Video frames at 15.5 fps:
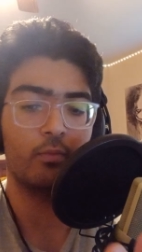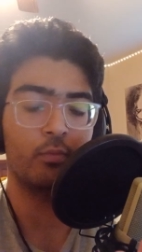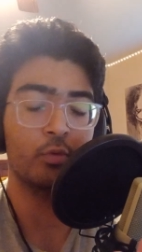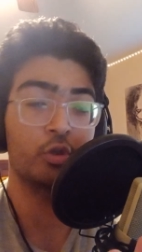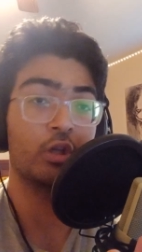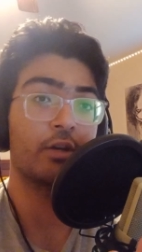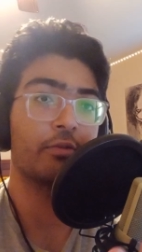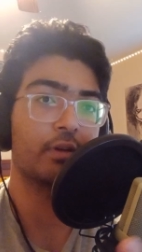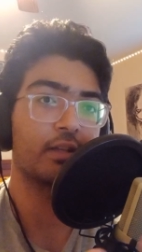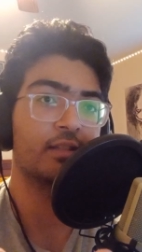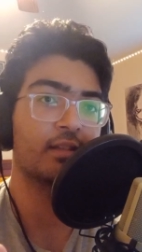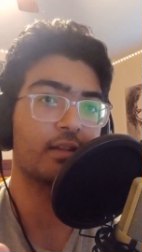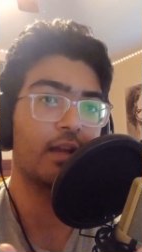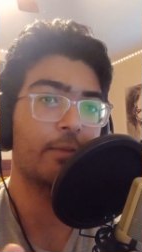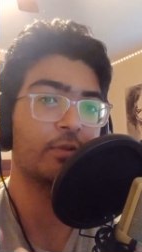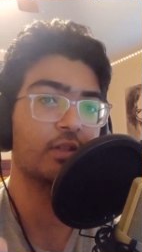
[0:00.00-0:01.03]
regenerating
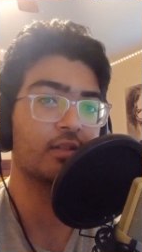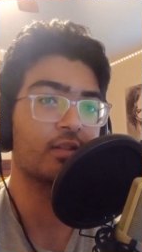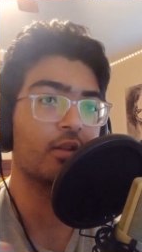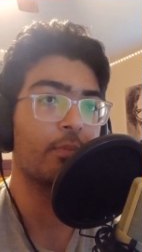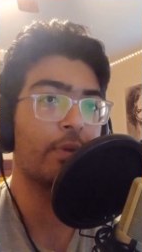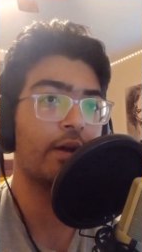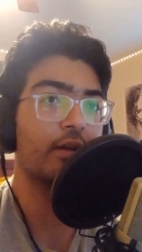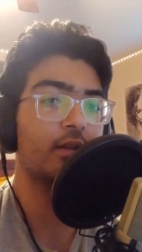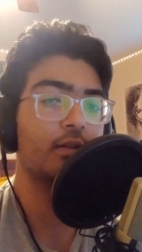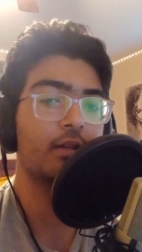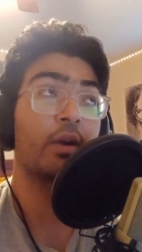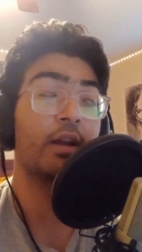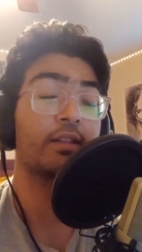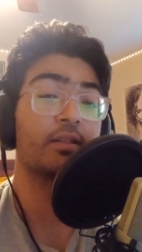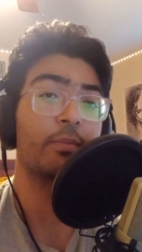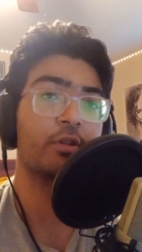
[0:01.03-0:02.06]
synapses in the body,
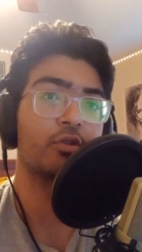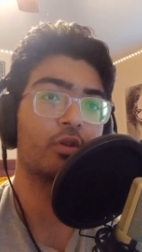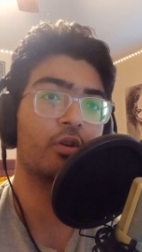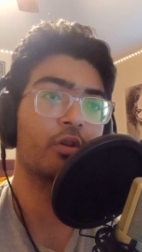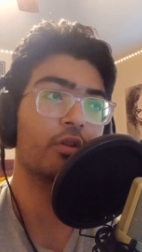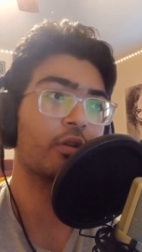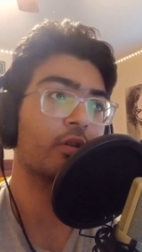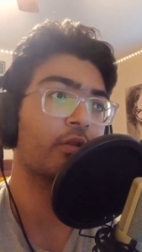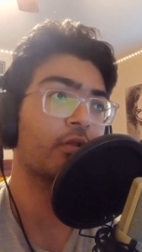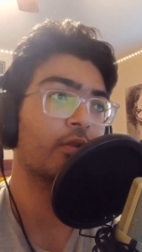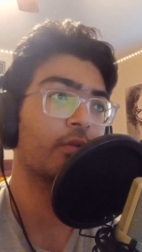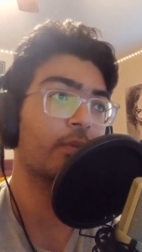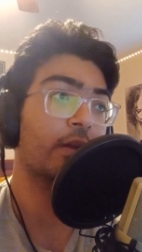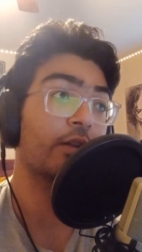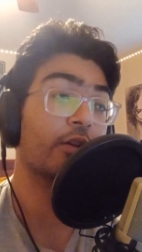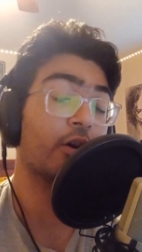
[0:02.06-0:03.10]
but as I mentioned earlier,
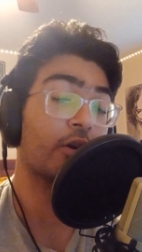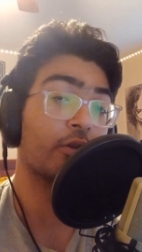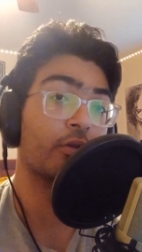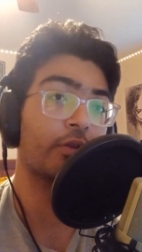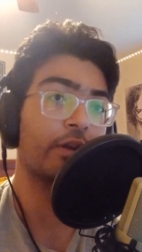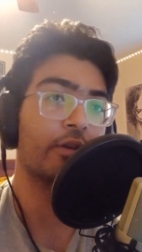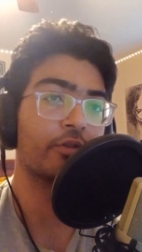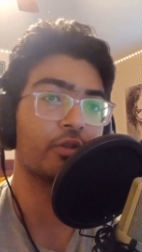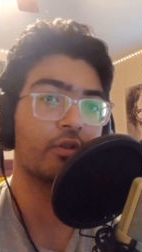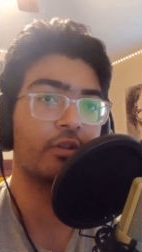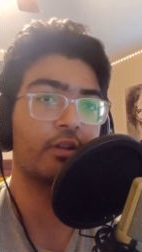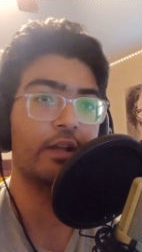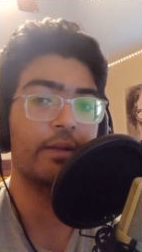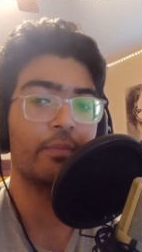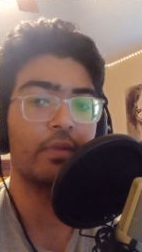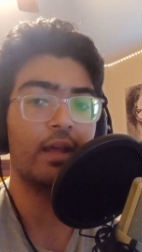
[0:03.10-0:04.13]
well, in the article they also
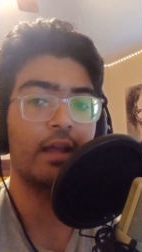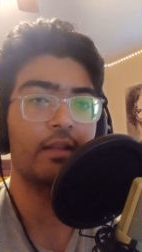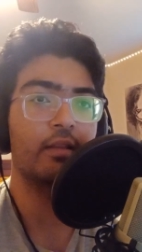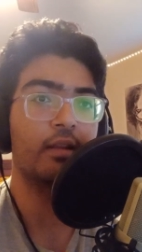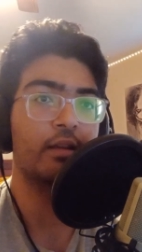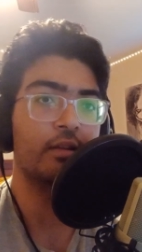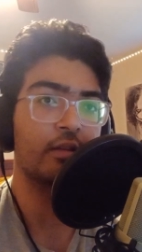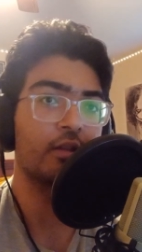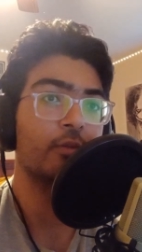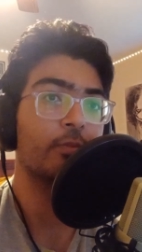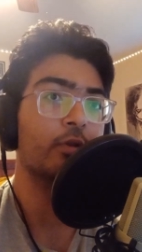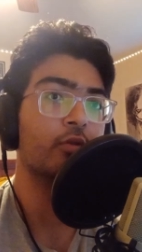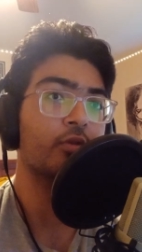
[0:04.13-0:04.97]
claim that it could be